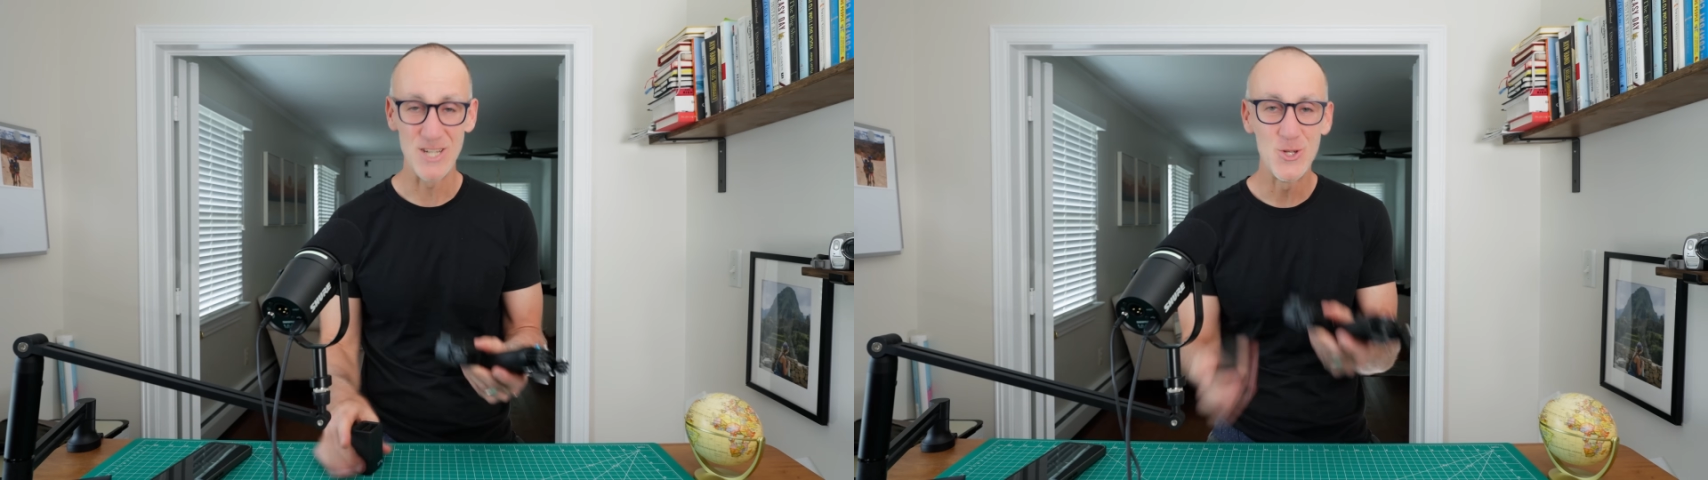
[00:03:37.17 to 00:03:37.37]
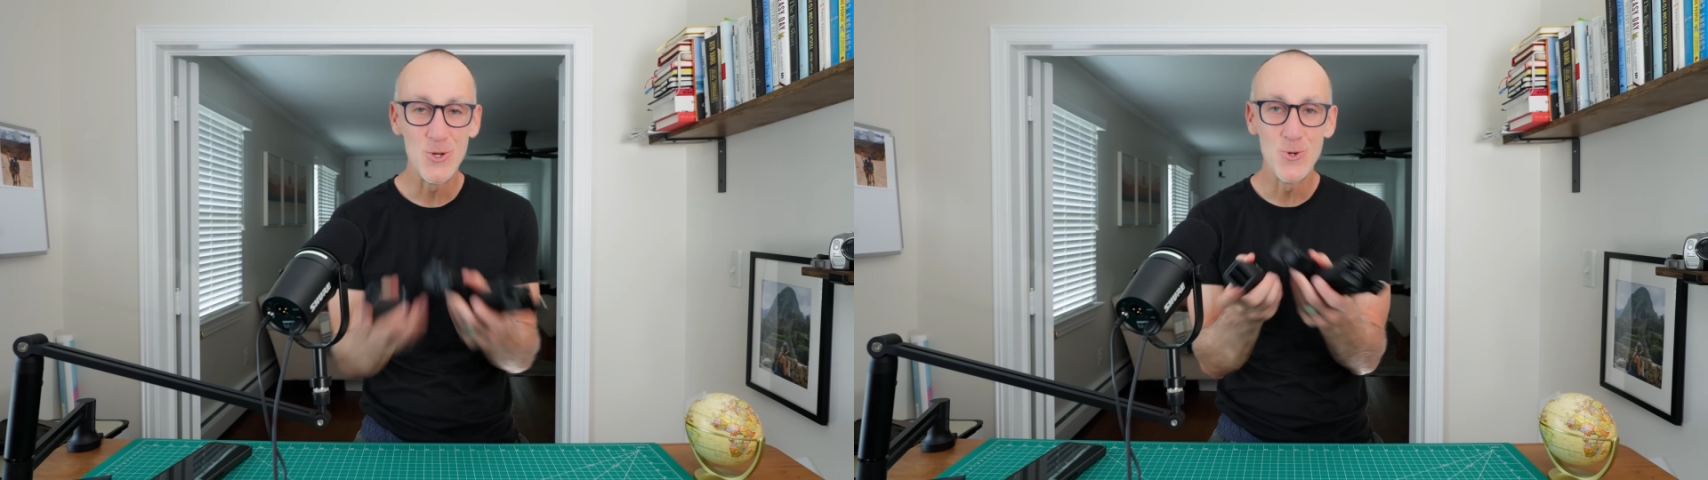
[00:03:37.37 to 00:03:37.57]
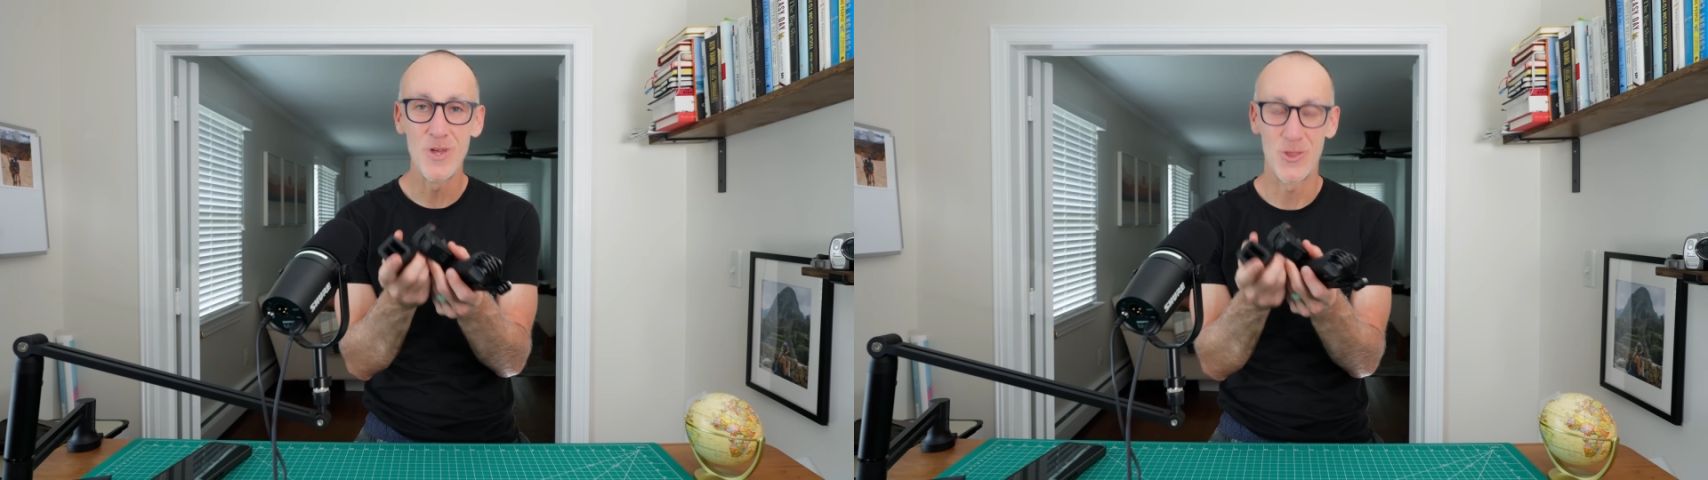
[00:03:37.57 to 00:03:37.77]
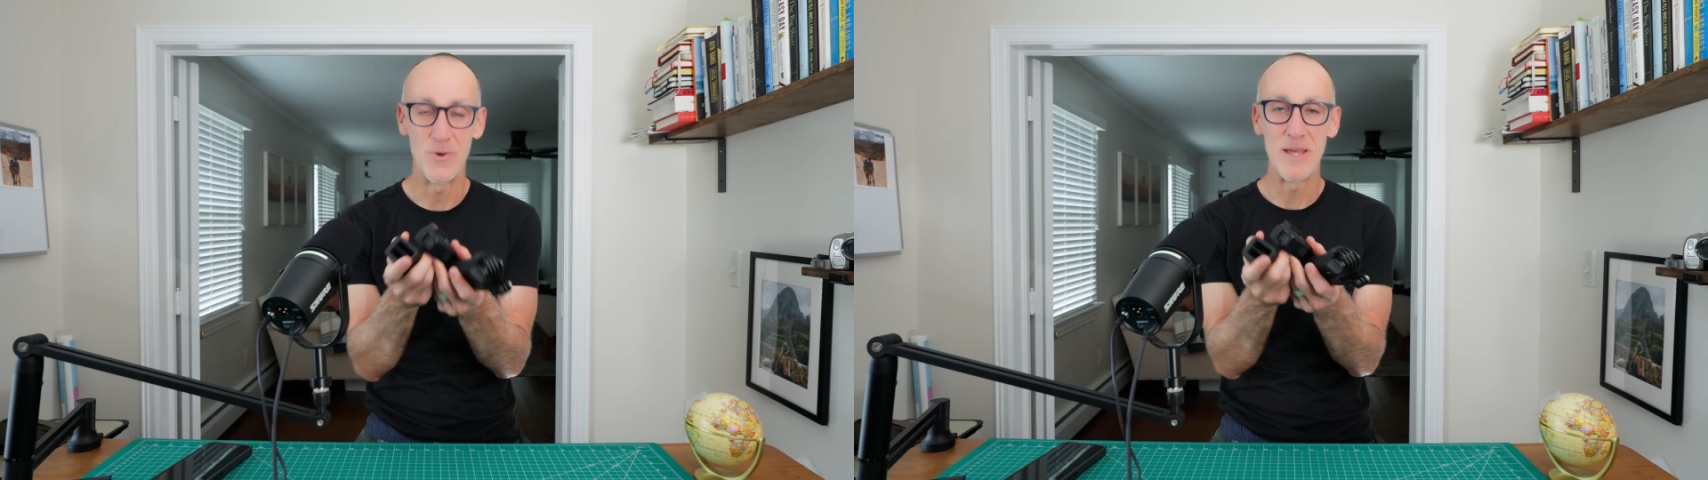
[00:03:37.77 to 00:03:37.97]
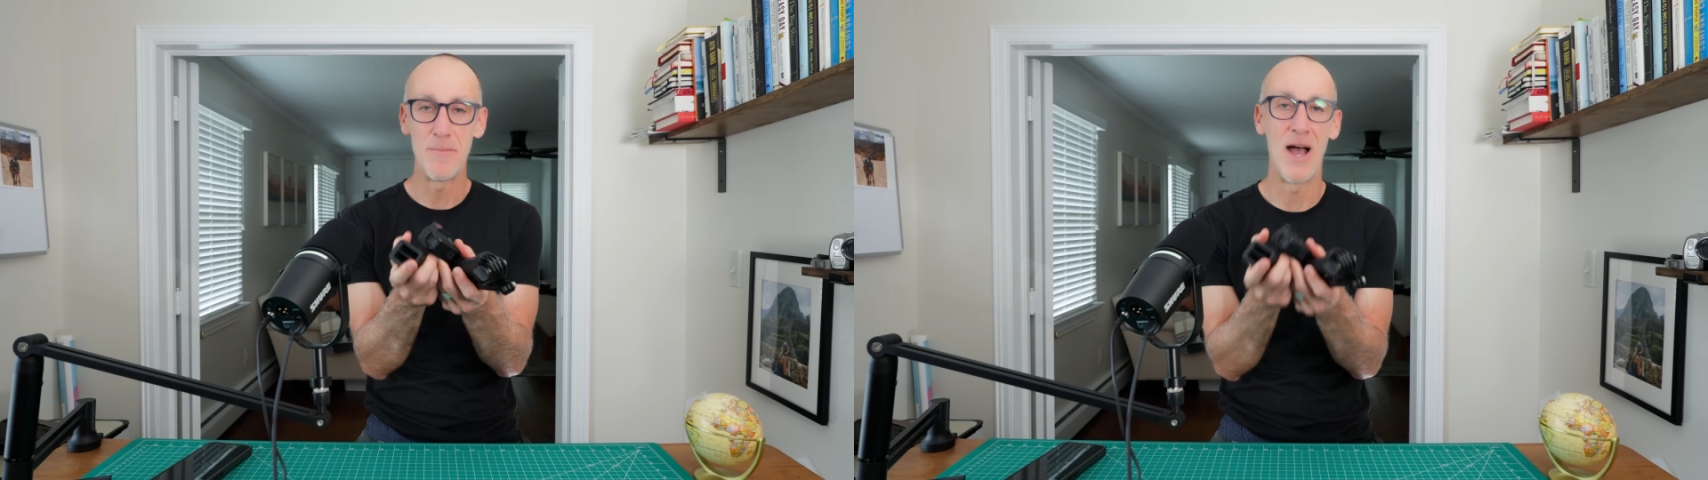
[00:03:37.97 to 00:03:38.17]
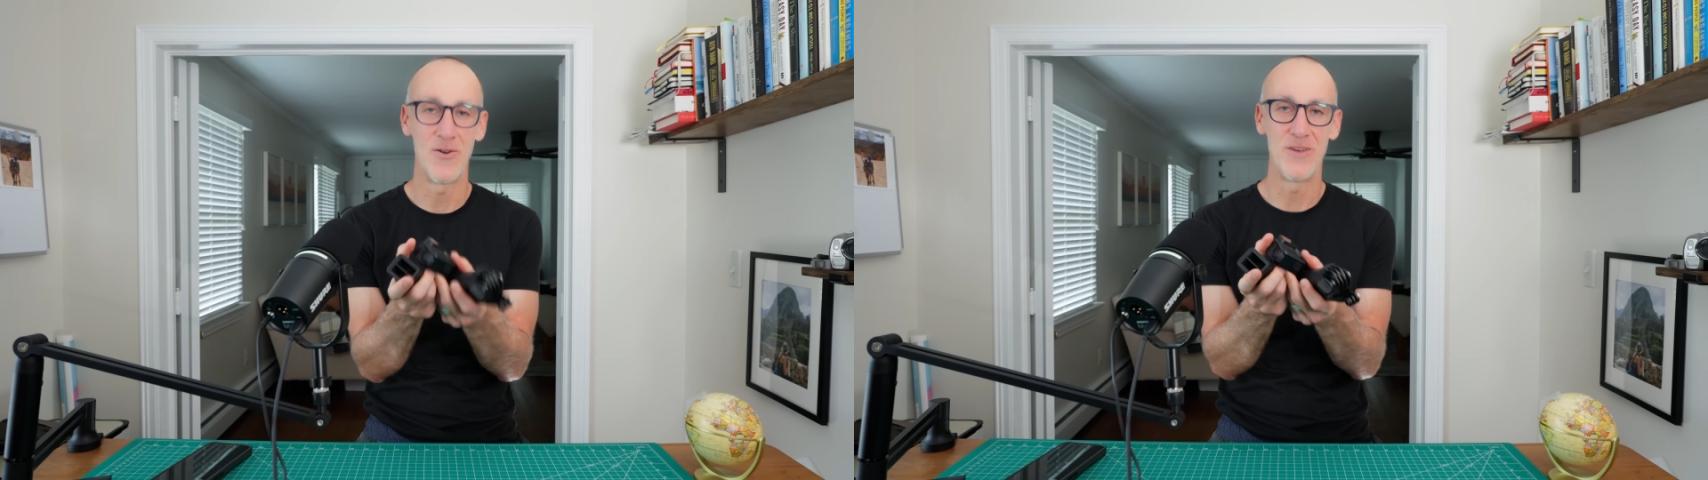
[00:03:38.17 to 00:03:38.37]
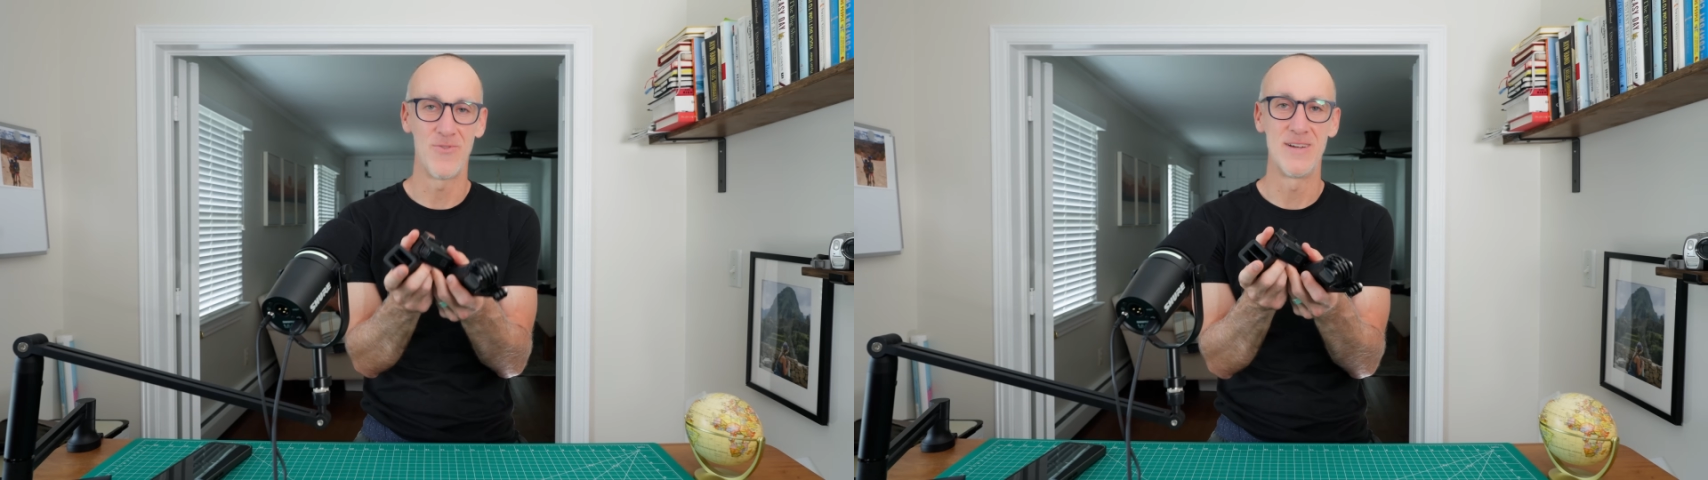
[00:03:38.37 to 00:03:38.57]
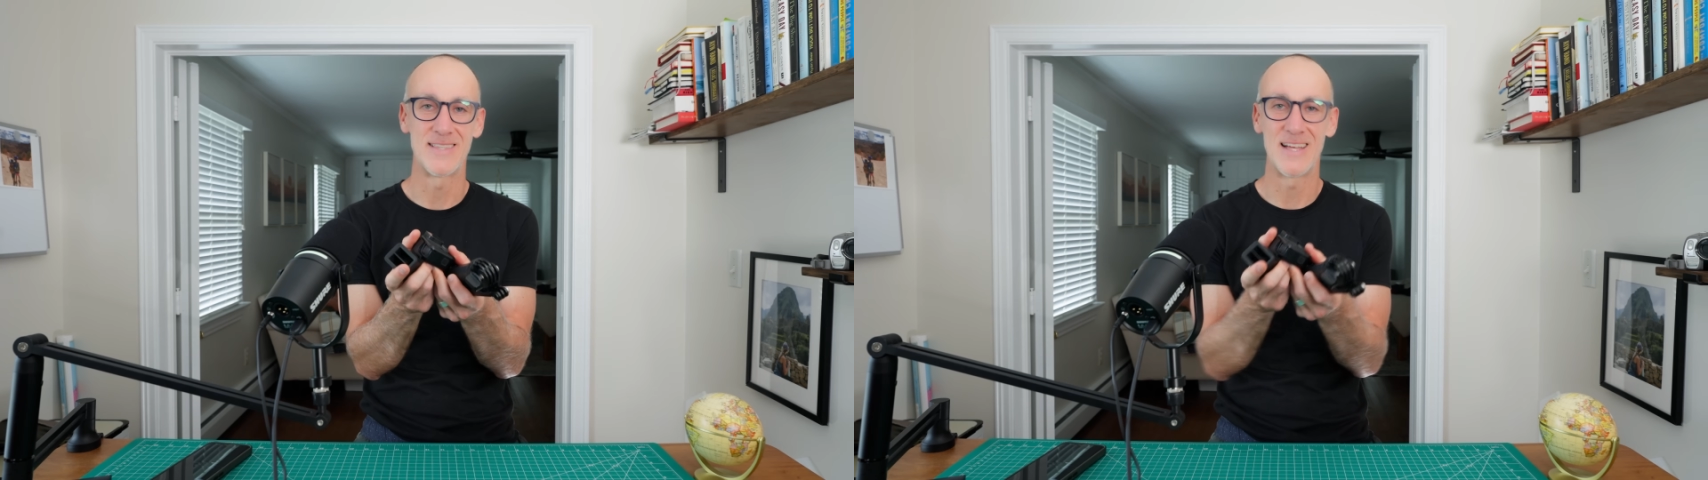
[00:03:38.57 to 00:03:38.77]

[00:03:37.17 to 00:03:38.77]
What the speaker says: 2-3 pound difference.